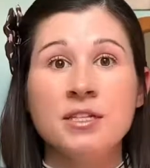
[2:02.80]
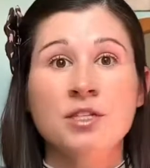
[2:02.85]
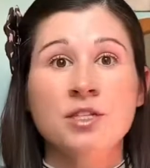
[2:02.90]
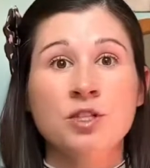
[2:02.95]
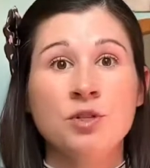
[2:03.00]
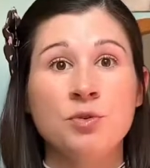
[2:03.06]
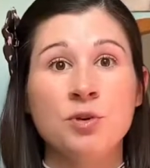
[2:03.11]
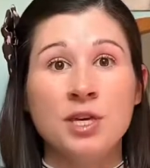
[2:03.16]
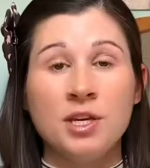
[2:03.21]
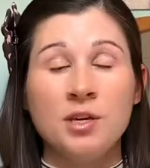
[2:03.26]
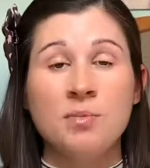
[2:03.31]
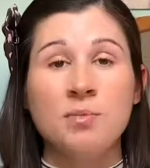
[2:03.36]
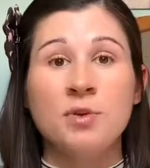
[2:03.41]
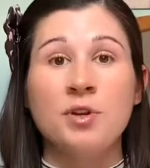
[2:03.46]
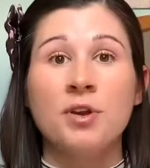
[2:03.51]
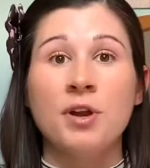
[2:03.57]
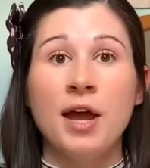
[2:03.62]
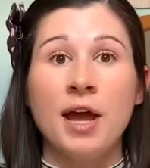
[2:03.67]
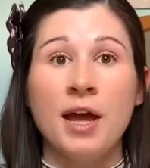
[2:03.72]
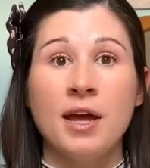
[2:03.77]
to keep
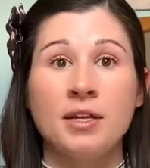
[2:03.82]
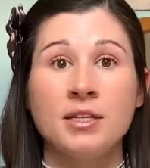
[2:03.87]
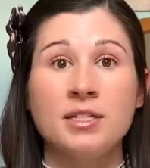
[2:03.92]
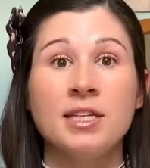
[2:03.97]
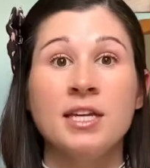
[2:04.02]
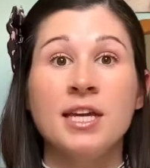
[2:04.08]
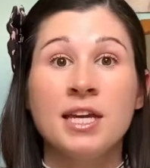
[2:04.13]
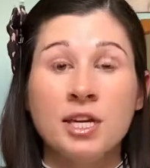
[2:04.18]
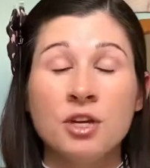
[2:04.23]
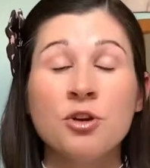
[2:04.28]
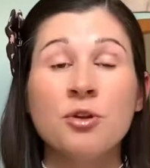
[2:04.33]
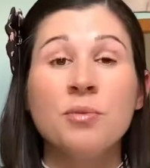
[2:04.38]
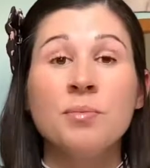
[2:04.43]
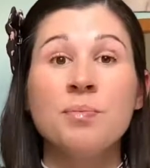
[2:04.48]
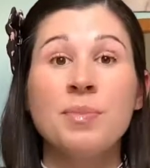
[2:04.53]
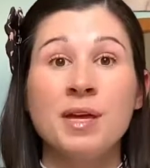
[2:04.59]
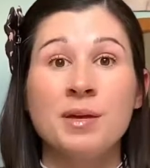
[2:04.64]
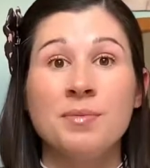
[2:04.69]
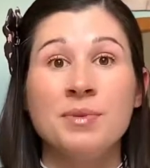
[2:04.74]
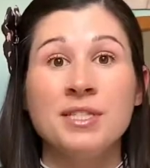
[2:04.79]
your head, to get your
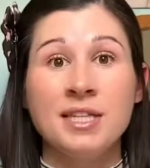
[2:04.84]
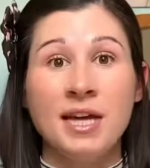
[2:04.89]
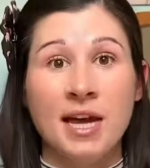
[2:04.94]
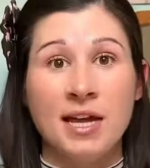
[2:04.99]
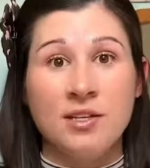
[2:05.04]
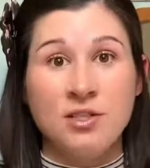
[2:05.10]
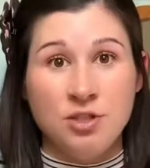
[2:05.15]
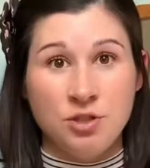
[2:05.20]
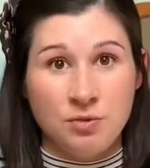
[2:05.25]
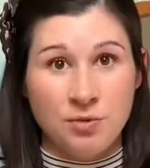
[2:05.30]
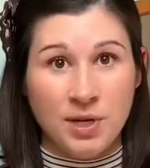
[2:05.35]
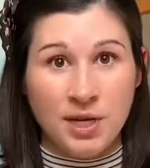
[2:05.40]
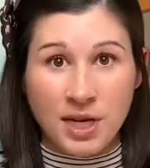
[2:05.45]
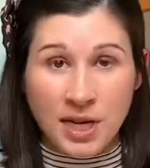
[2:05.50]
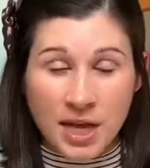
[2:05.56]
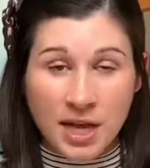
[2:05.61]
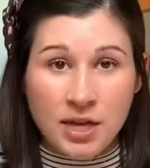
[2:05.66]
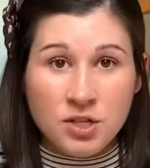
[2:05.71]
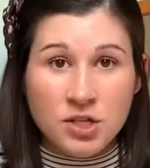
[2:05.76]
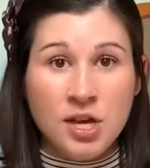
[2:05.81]
baby's head to
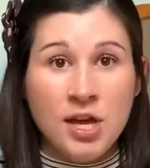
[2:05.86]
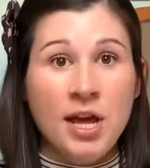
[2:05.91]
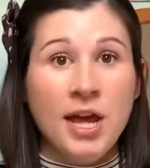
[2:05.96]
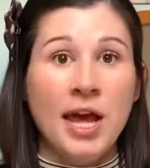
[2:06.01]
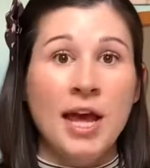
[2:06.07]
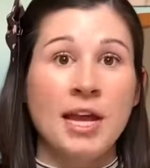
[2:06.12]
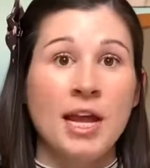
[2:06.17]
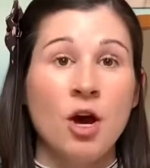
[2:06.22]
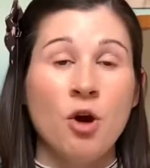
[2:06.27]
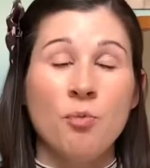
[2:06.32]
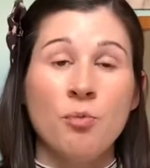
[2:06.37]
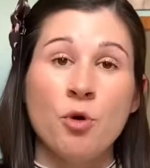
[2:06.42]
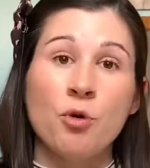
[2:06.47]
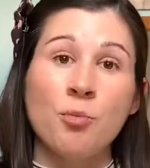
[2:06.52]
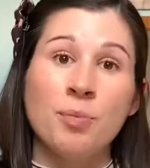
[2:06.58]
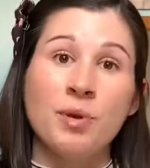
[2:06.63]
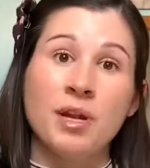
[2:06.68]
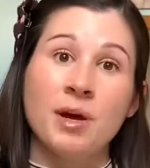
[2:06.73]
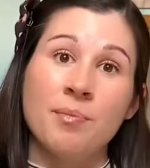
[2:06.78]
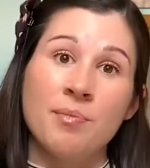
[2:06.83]
engage and help
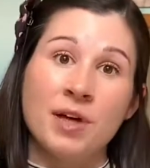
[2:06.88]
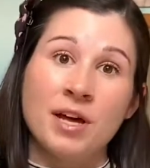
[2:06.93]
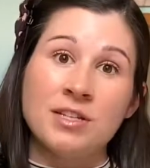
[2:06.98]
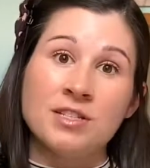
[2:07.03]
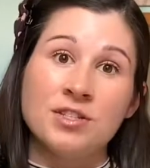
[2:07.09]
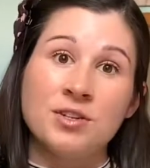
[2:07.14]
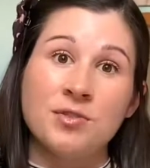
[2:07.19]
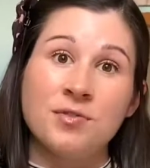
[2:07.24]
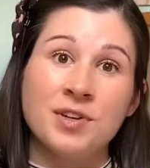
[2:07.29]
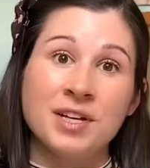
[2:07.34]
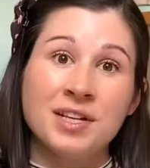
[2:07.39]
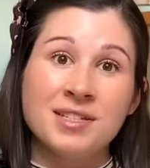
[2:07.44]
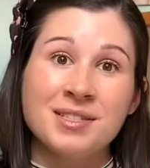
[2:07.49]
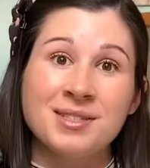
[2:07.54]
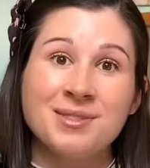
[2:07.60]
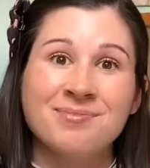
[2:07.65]
open up that cervix.